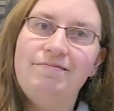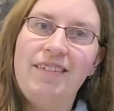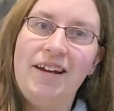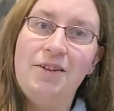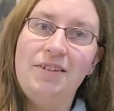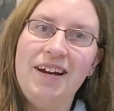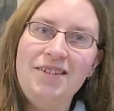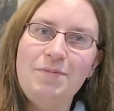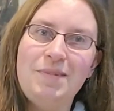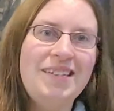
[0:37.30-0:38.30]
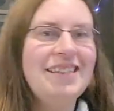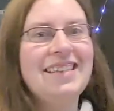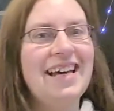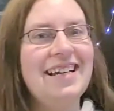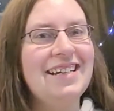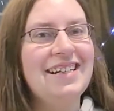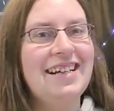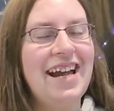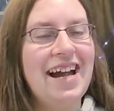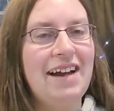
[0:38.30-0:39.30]
a new announcement that
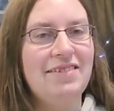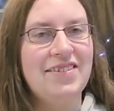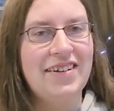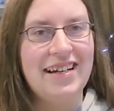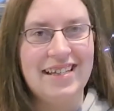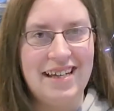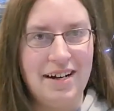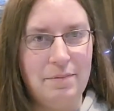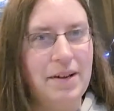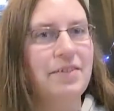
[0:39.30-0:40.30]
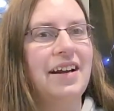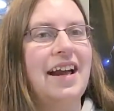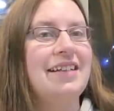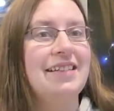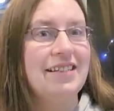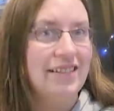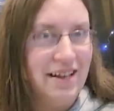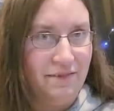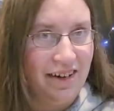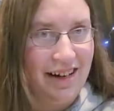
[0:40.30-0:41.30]
I was very excited about and still
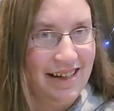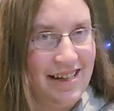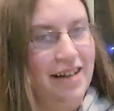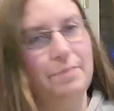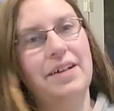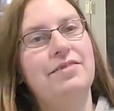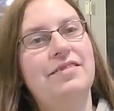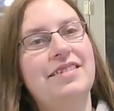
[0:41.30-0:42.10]
am very excited about.